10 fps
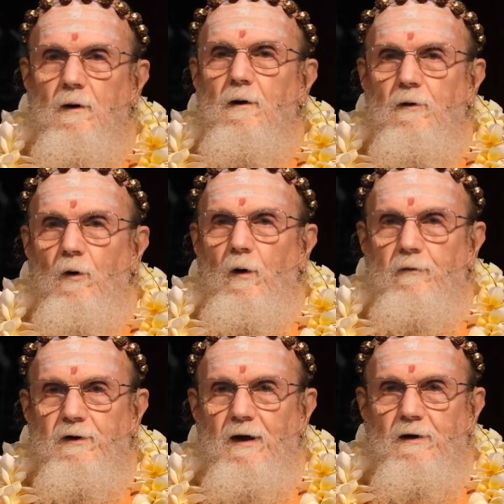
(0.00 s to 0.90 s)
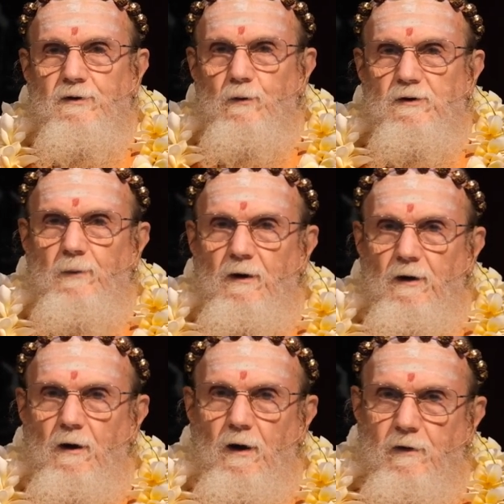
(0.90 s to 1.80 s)
So every day she was
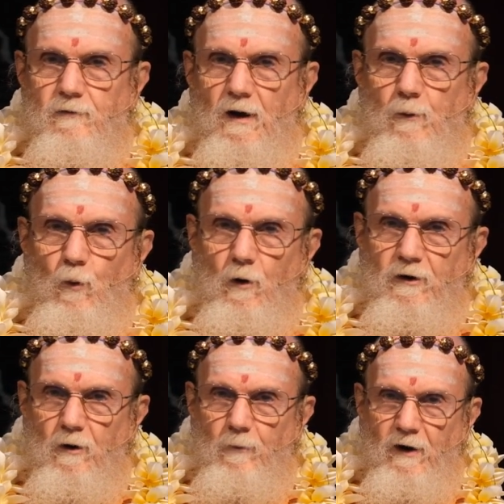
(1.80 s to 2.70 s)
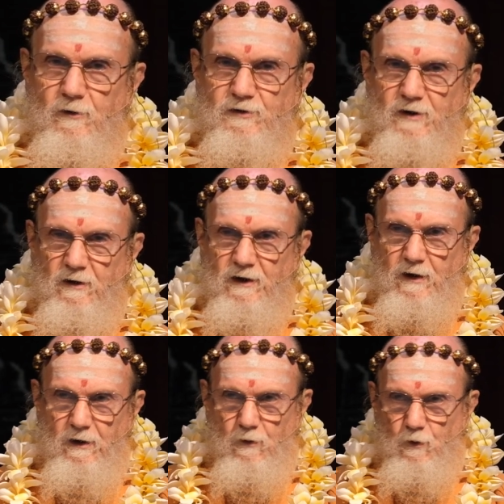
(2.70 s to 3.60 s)
spending a lot of time worrying about her son
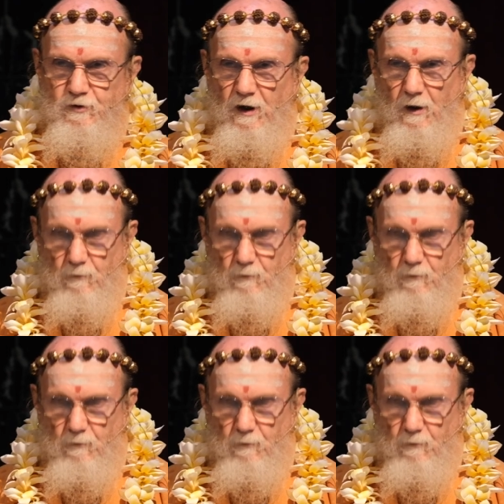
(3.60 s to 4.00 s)
getting a new job.